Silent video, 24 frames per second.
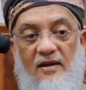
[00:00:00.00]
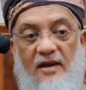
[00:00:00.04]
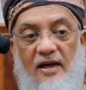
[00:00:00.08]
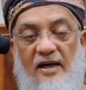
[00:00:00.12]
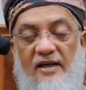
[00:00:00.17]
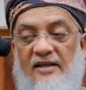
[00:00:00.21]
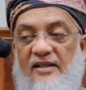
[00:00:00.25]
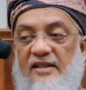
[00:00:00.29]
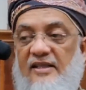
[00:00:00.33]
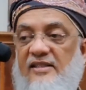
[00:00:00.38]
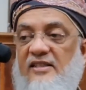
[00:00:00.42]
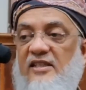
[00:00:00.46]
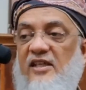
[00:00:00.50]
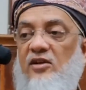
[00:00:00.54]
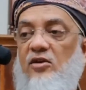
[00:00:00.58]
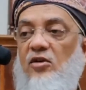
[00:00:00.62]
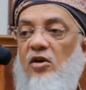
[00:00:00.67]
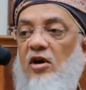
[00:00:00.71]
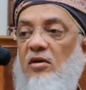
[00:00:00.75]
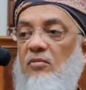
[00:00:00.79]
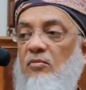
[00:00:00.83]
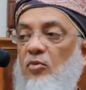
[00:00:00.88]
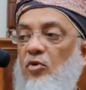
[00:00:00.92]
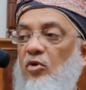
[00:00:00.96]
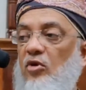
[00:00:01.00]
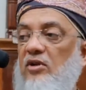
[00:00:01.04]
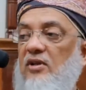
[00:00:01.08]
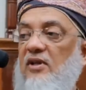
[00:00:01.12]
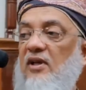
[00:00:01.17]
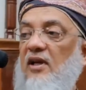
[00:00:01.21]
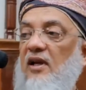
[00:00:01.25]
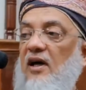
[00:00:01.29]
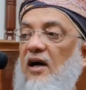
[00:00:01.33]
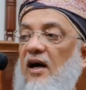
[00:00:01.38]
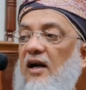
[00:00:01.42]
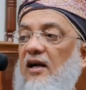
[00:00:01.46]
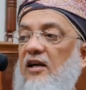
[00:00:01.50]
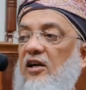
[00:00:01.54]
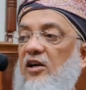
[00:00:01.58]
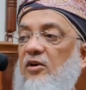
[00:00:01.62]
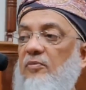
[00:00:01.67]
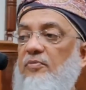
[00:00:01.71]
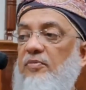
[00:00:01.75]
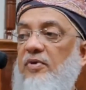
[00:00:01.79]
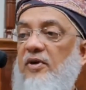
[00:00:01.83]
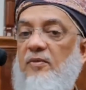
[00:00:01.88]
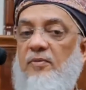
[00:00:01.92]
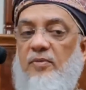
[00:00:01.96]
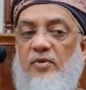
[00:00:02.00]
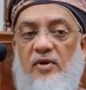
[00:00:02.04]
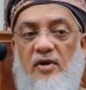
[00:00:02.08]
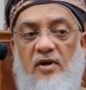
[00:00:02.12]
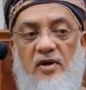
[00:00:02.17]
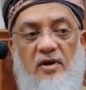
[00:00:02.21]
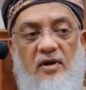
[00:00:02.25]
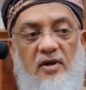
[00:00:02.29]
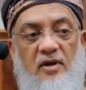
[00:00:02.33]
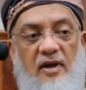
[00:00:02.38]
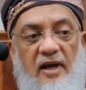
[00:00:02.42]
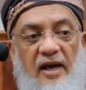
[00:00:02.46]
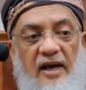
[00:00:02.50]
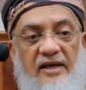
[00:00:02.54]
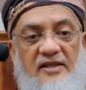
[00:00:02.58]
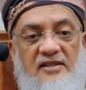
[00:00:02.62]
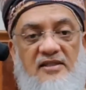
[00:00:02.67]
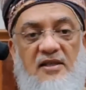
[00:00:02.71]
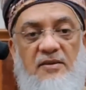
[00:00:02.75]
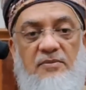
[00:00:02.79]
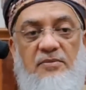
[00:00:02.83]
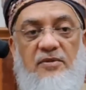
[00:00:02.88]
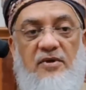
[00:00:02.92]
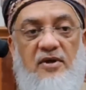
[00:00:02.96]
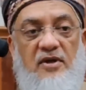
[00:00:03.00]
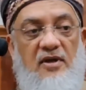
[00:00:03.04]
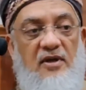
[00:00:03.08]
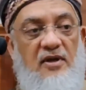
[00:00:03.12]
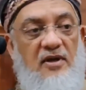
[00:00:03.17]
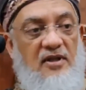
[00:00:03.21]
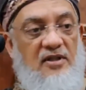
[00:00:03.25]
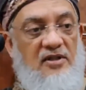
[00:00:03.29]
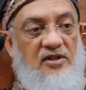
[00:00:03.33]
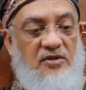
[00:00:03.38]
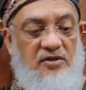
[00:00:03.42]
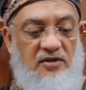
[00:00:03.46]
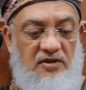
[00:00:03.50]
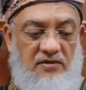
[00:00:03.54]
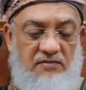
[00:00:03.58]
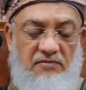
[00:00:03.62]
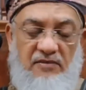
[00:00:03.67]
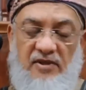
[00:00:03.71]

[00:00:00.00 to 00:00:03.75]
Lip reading: And they say not more than 100 people accepted his